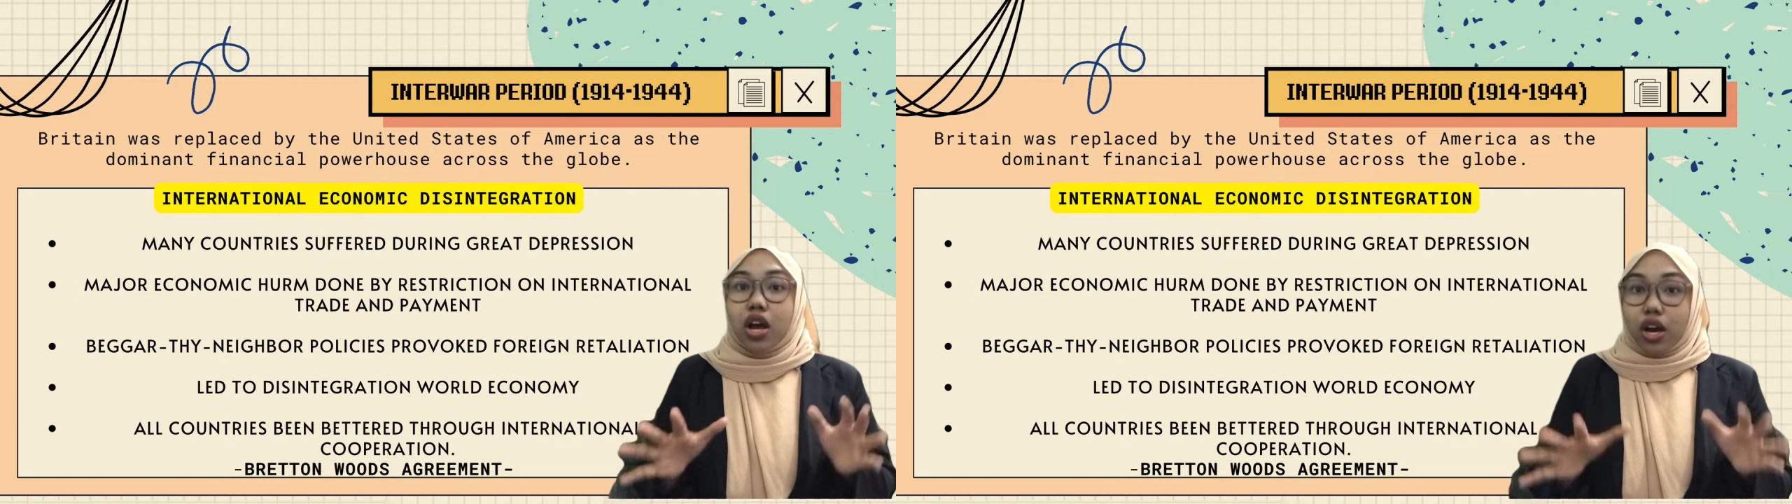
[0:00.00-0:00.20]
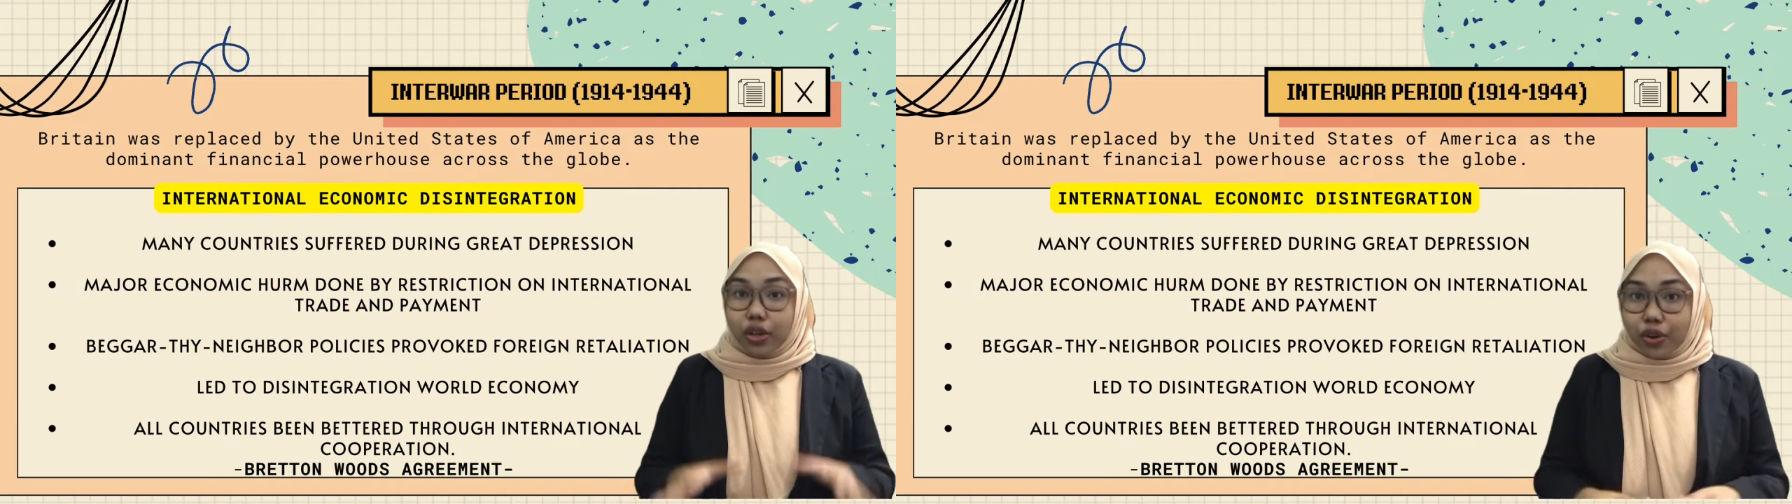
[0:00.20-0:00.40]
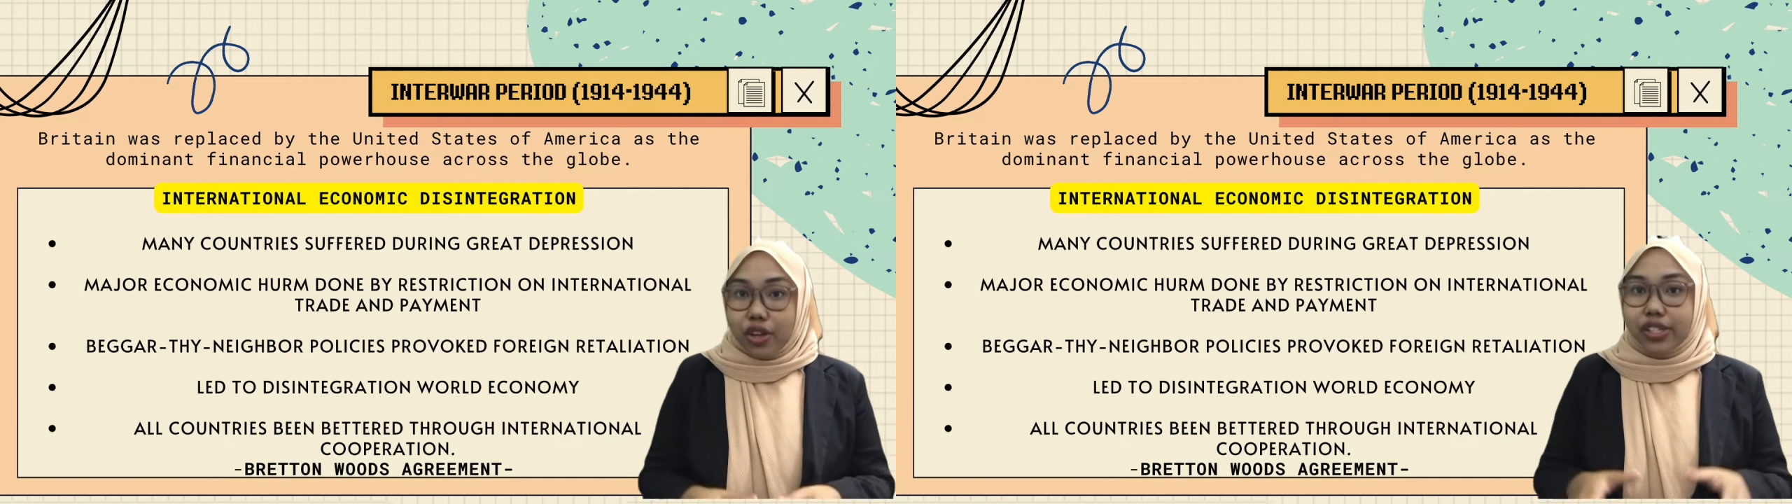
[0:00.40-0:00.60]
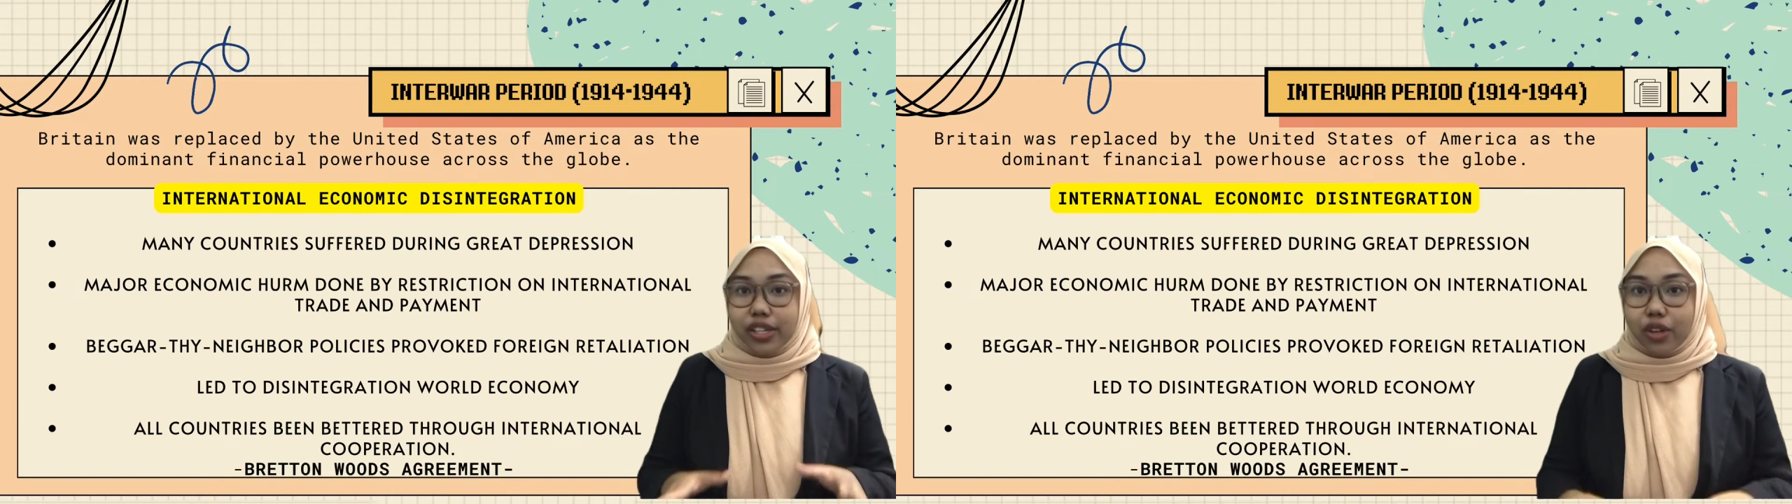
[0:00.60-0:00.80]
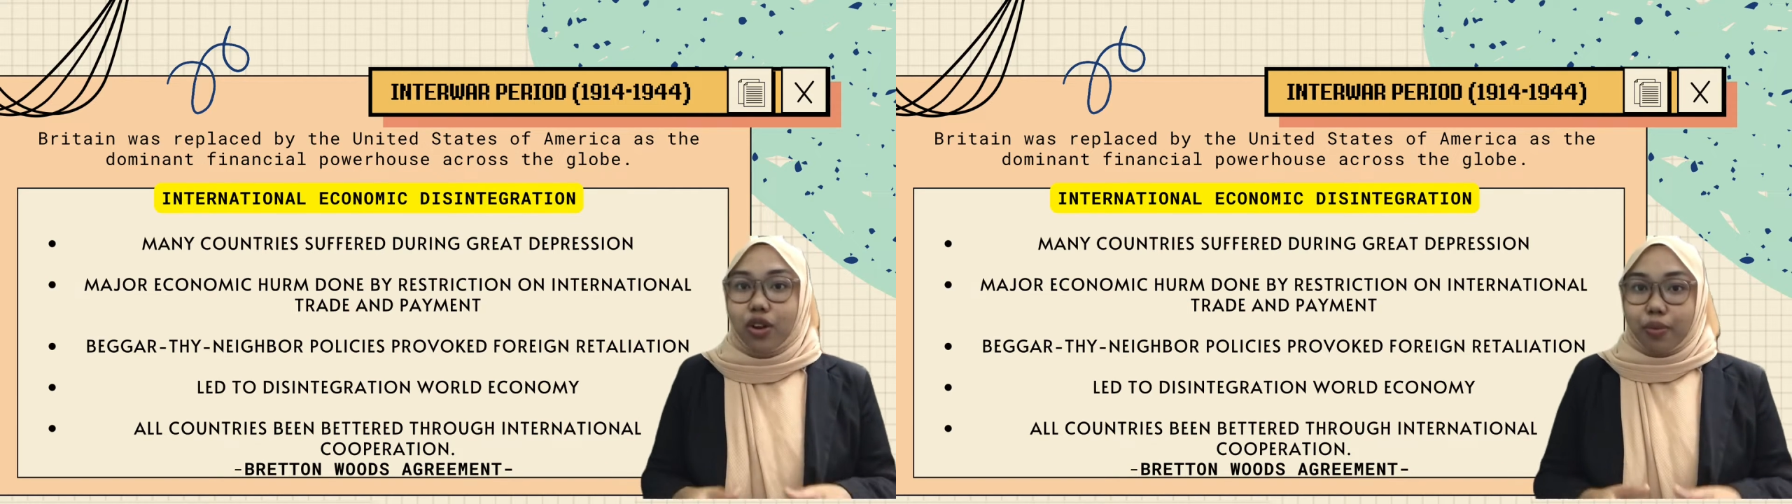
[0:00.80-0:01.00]
across
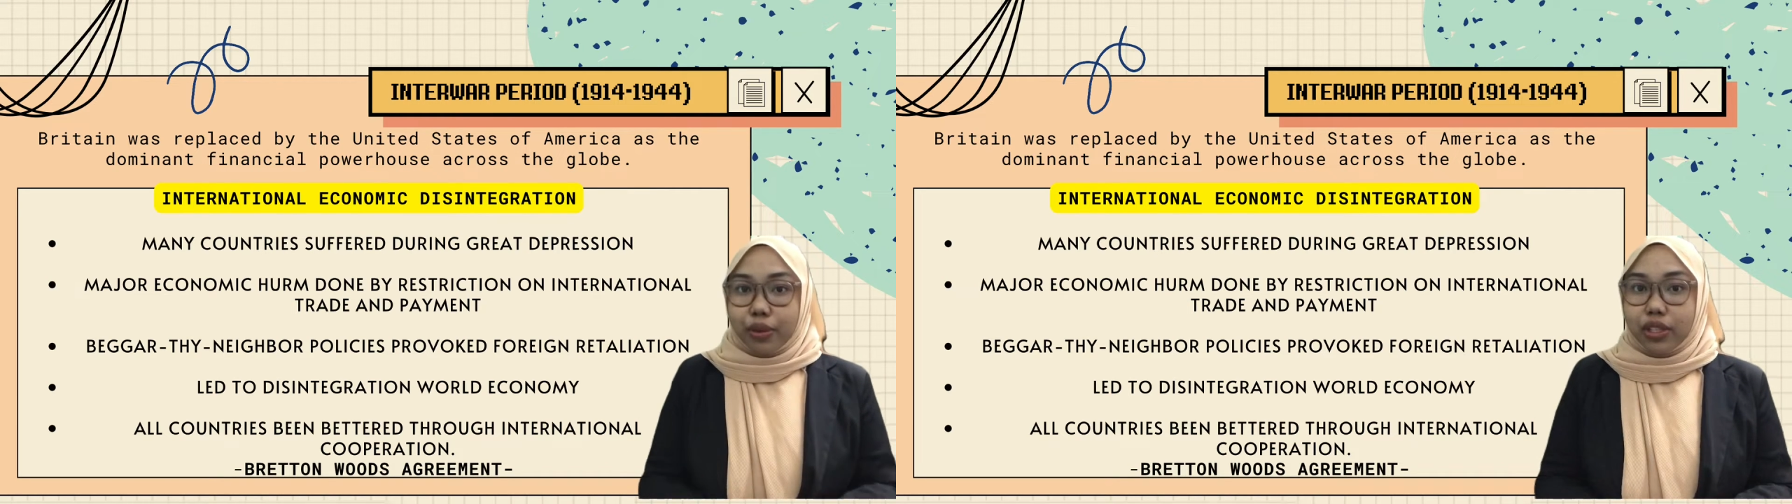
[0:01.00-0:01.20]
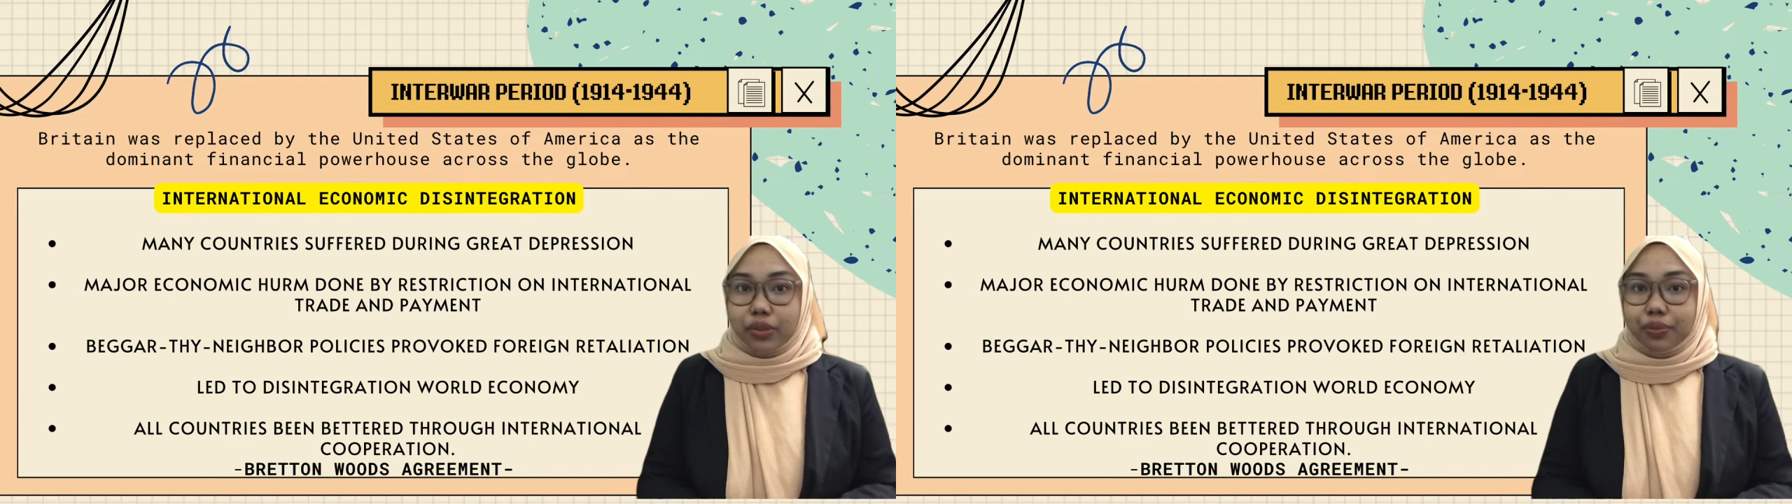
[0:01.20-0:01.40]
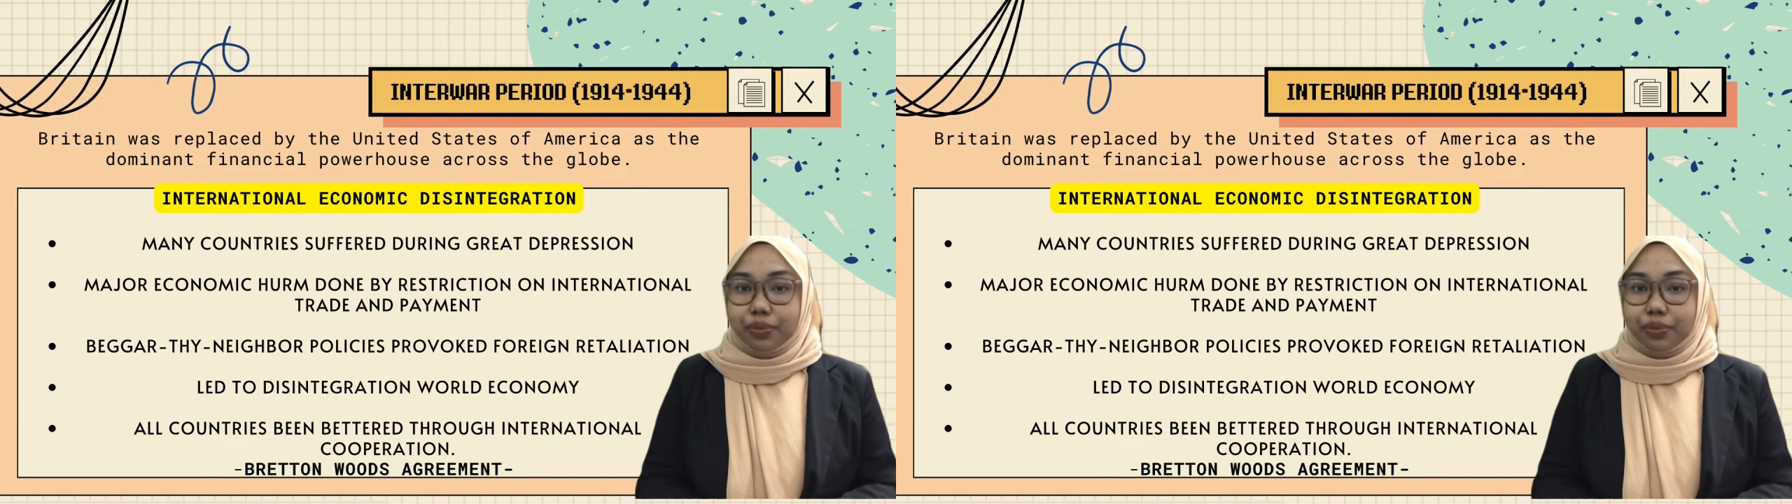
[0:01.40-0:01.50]
the globe.